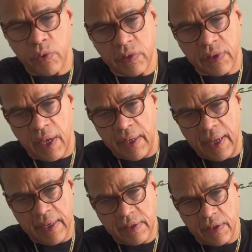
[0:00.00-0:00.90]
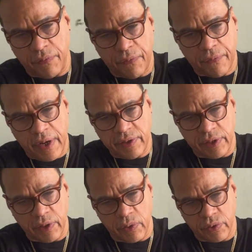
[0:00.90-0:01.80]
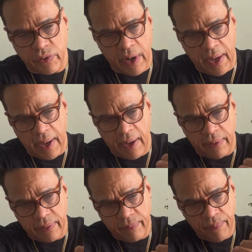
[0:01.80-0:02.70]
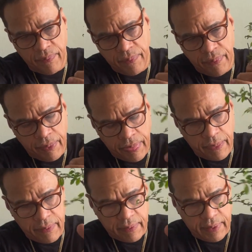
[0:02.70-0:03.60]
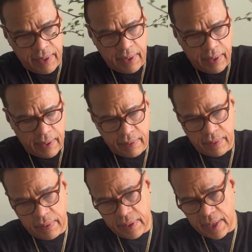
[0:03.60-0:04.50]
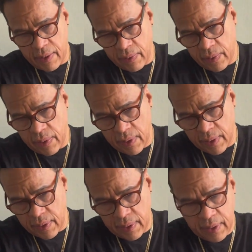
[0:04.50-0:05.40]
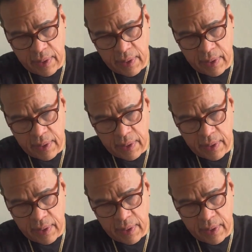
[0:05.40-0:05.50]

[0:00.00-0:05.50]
stay nice and fresh and don't dry out. You see? So we got all the